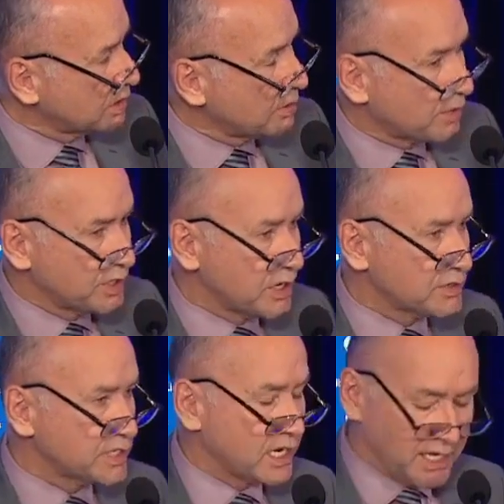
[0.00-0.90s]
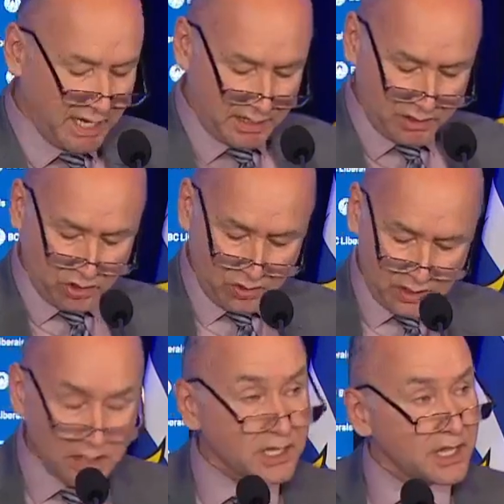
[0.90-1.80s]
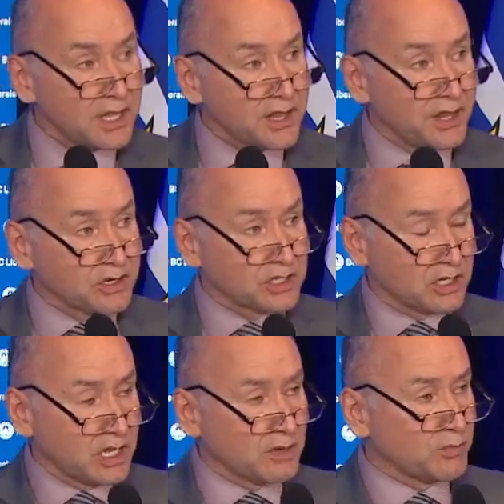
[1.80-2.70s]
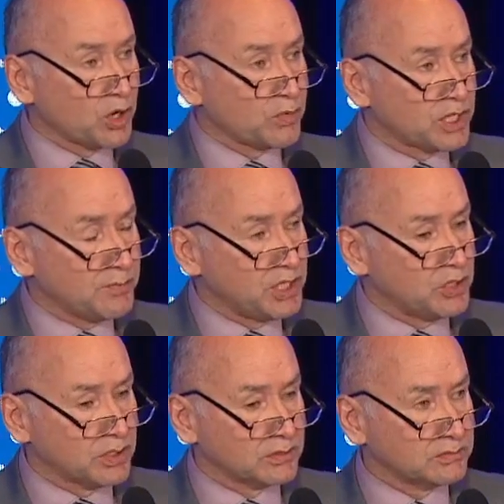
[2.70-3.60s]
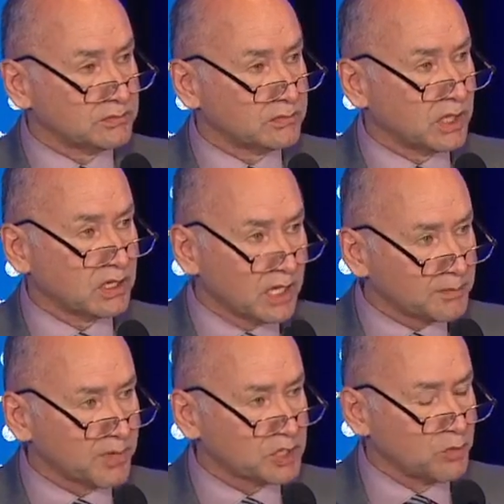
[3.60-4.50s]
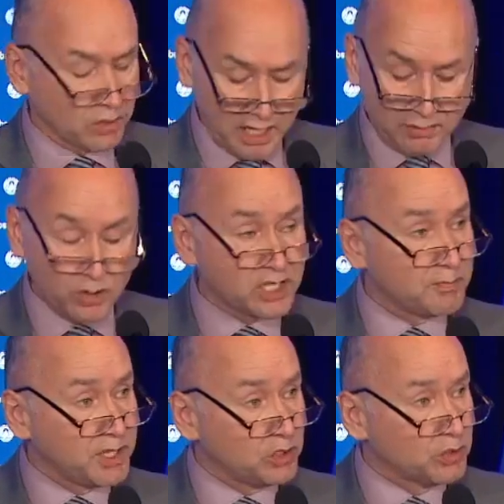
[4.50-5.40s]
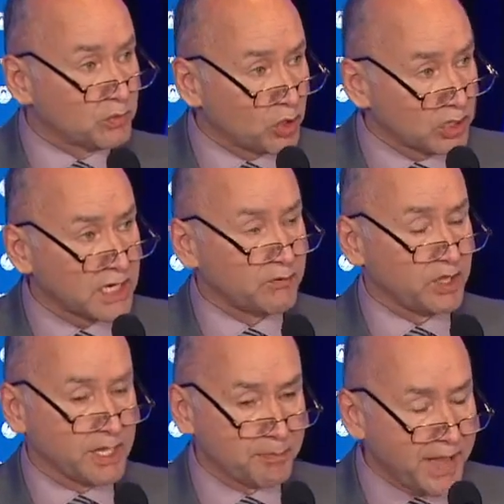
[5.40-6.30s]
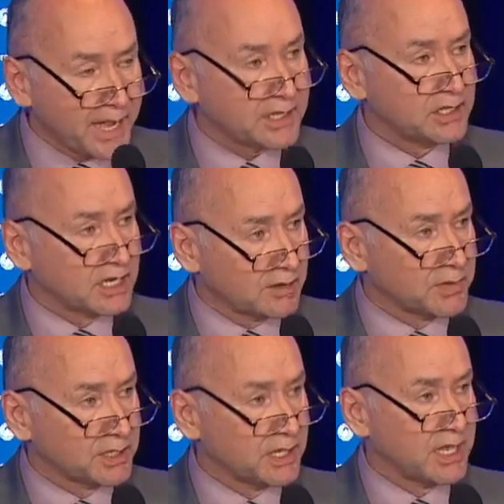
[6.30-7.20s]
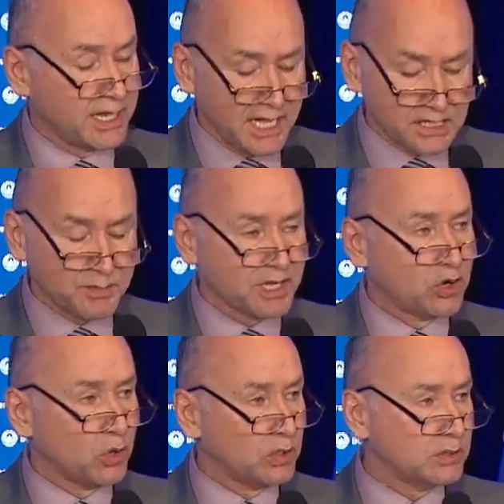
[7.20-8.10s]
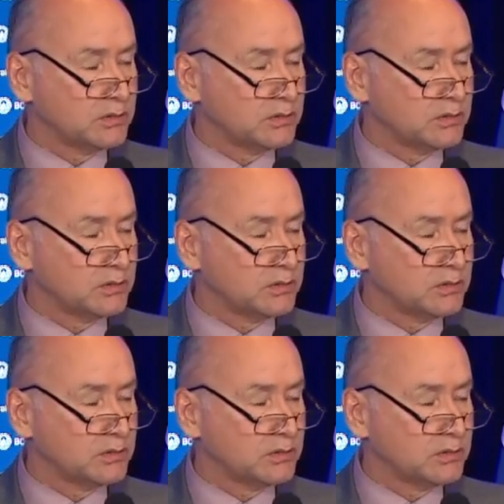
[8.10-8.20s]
But on the other side of that, you know what? There's a lot more we could be doing, much more. And we could be doing more if we get back into government. And that's my goal.